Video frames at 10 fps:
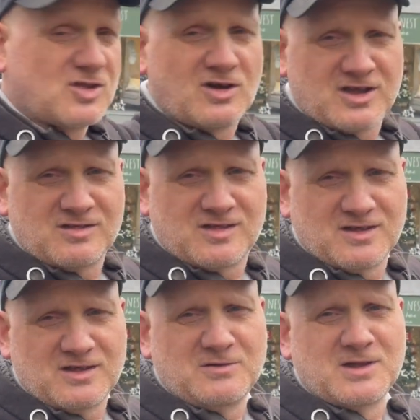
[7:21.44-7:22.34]
talking
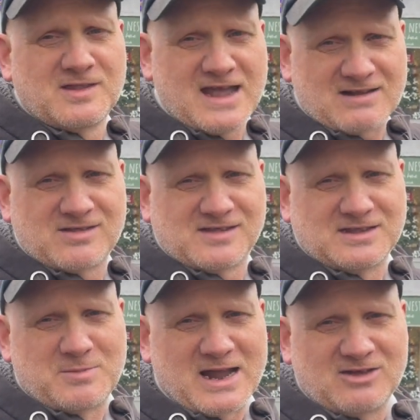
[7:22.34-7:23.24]
to the actors in
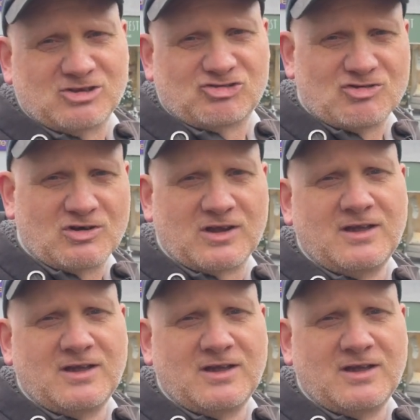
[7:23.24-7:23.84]
the back of the truck.